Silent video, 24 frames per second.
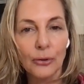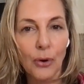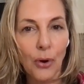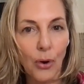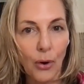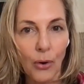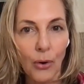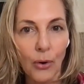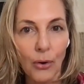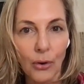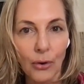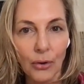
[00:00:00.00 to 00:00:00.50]

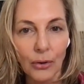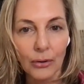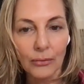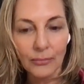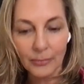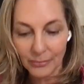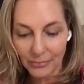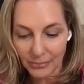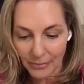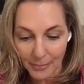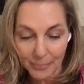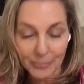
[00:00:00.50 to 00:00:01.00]
whole
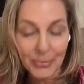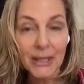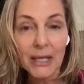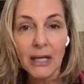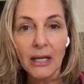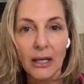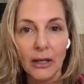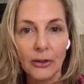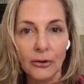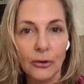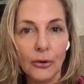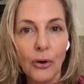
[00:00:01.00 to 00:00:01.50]

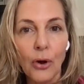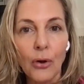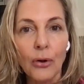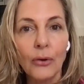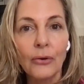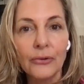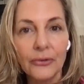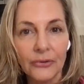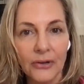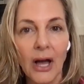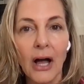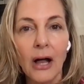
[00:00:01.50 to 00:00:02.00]
being, your whole
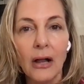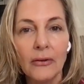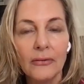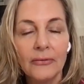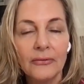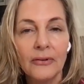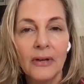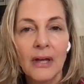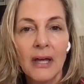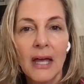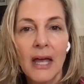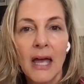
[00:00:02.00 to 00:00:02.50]
self.